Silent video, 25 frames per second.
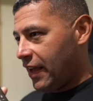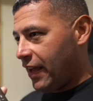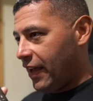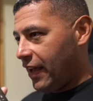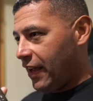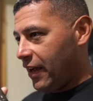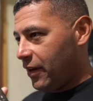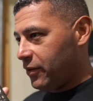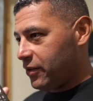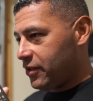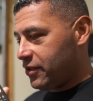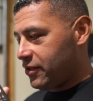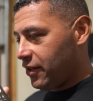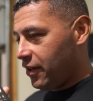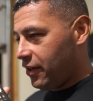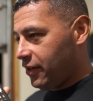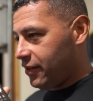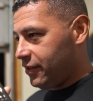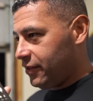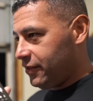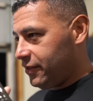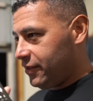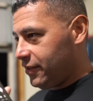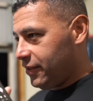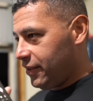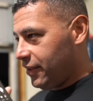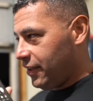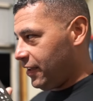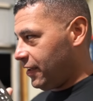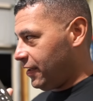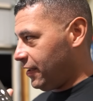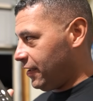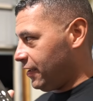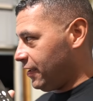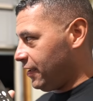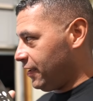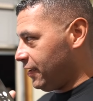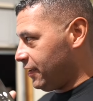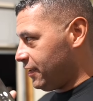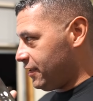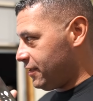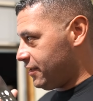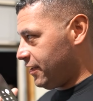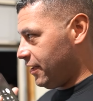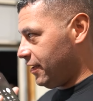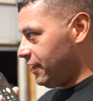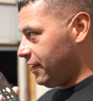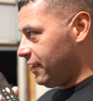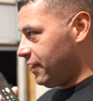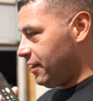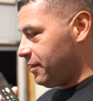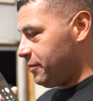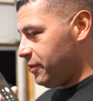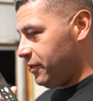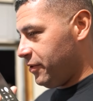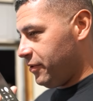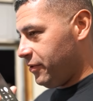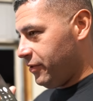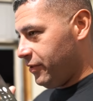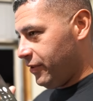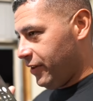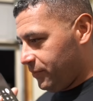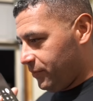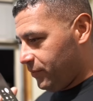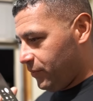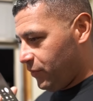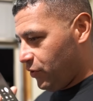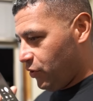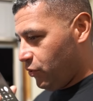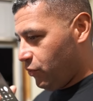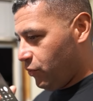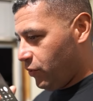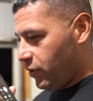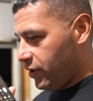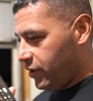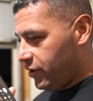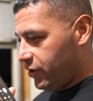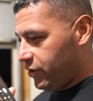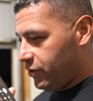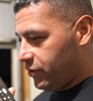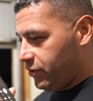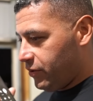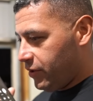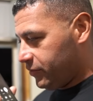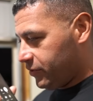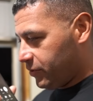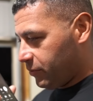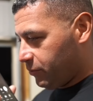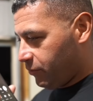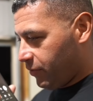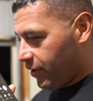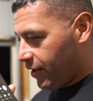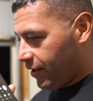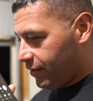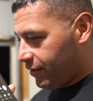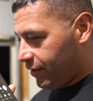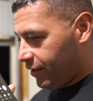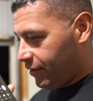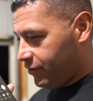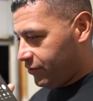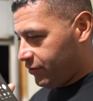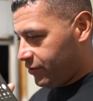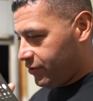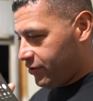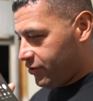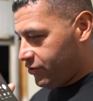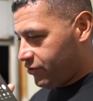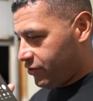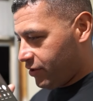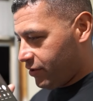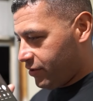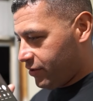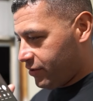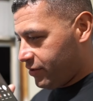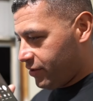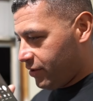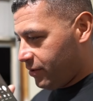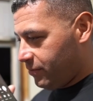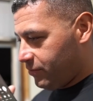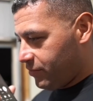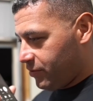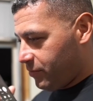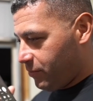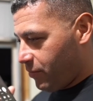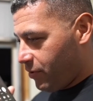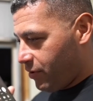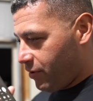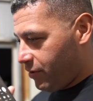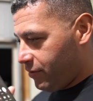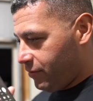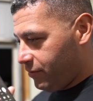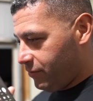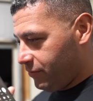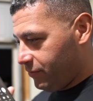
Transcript: Hey, I was talking to JW. You want to do some rock lights on your truck or something tomorrow?